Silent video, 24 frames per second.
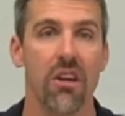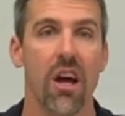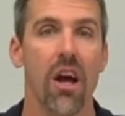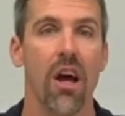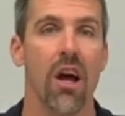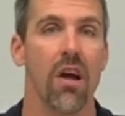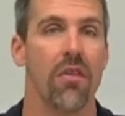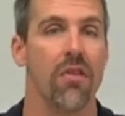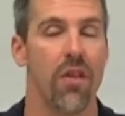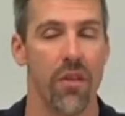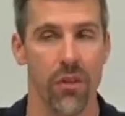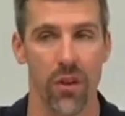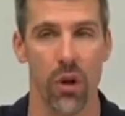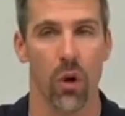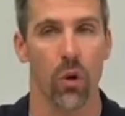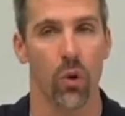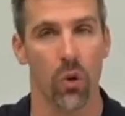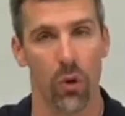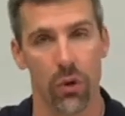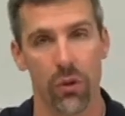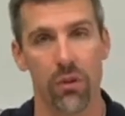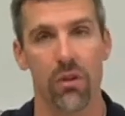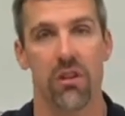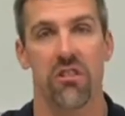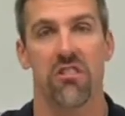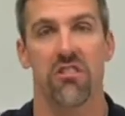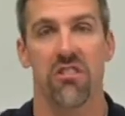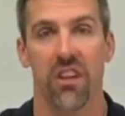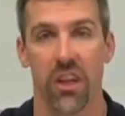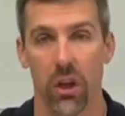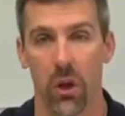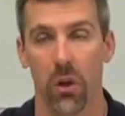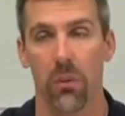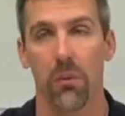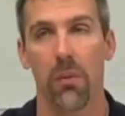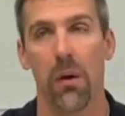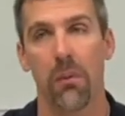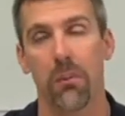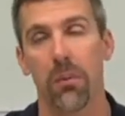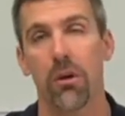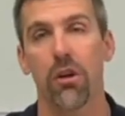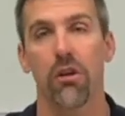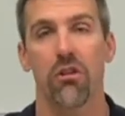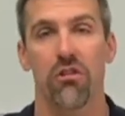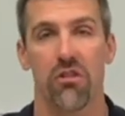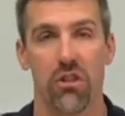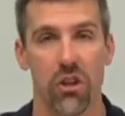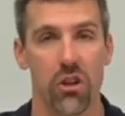than the old single
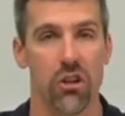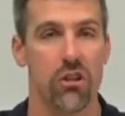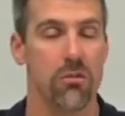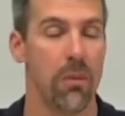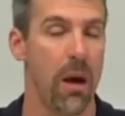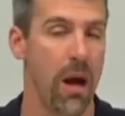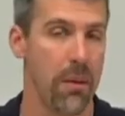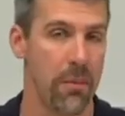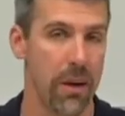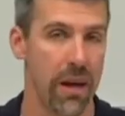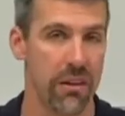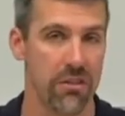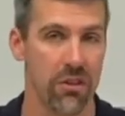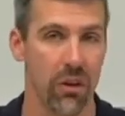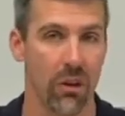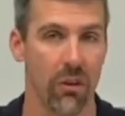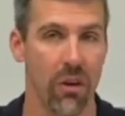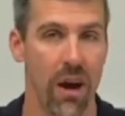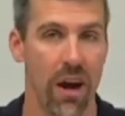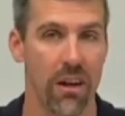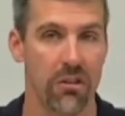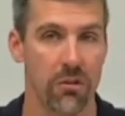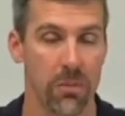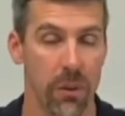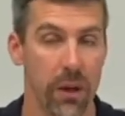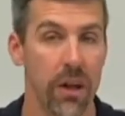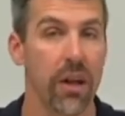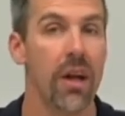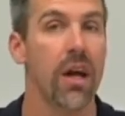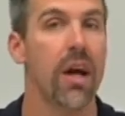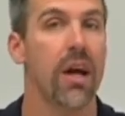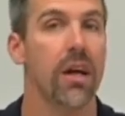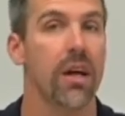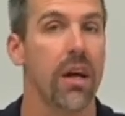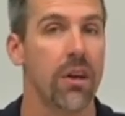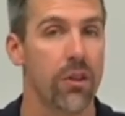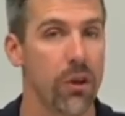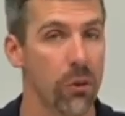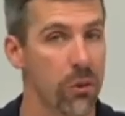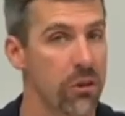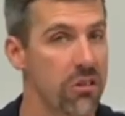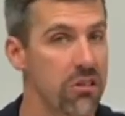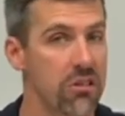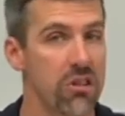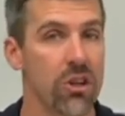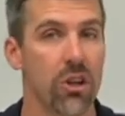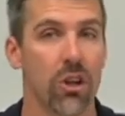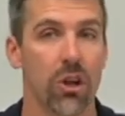produced goods by a master craftsman. Yet there was
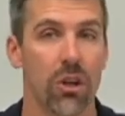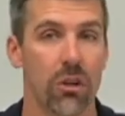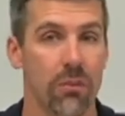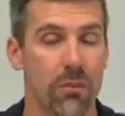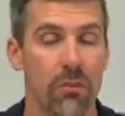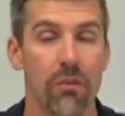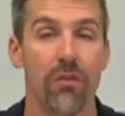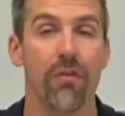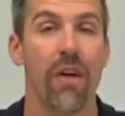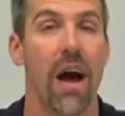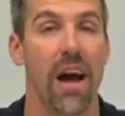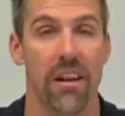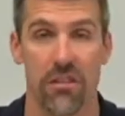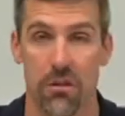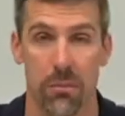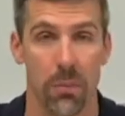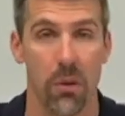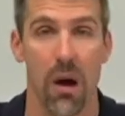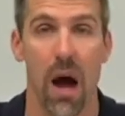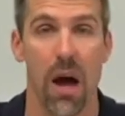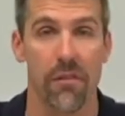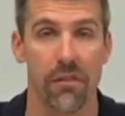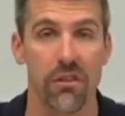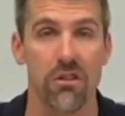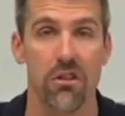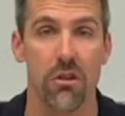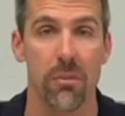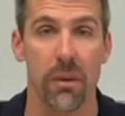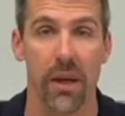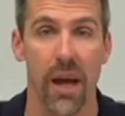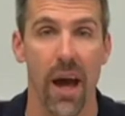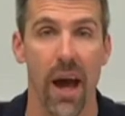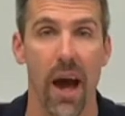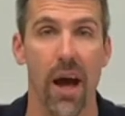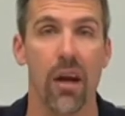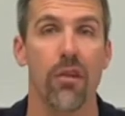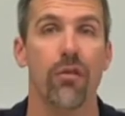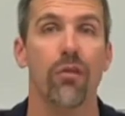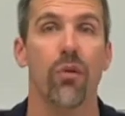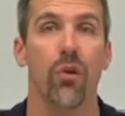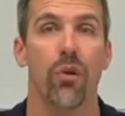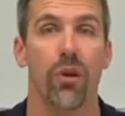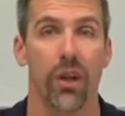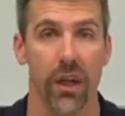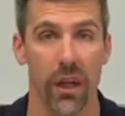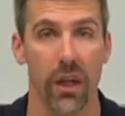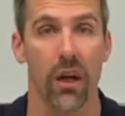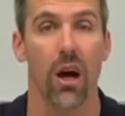still vast profits to be had for
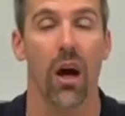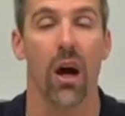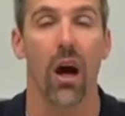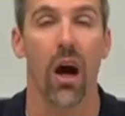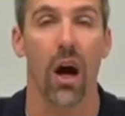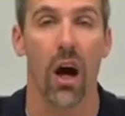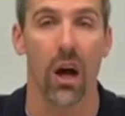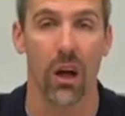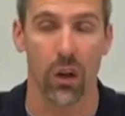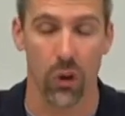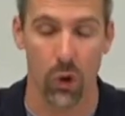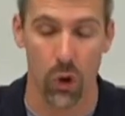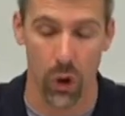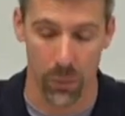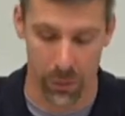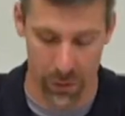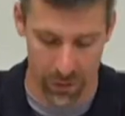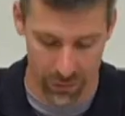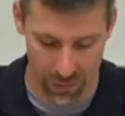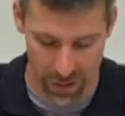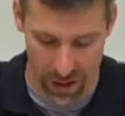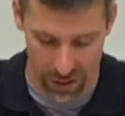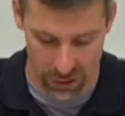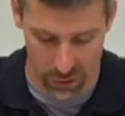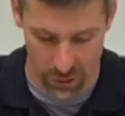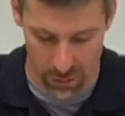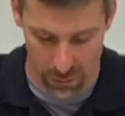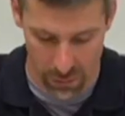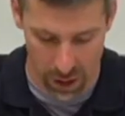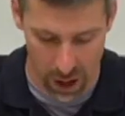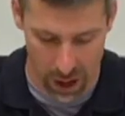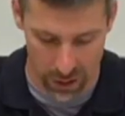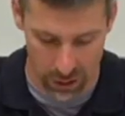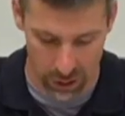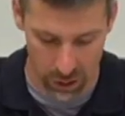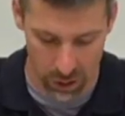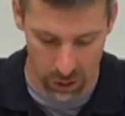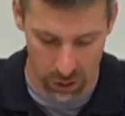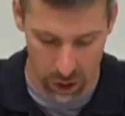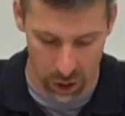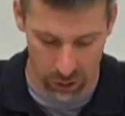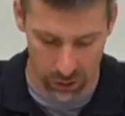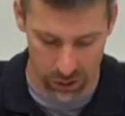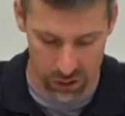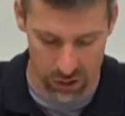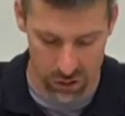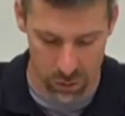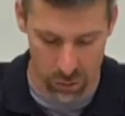the corporate factory model
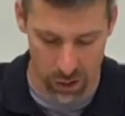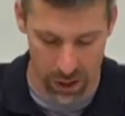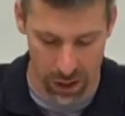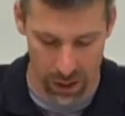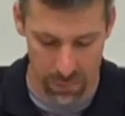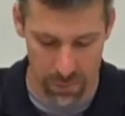along this way.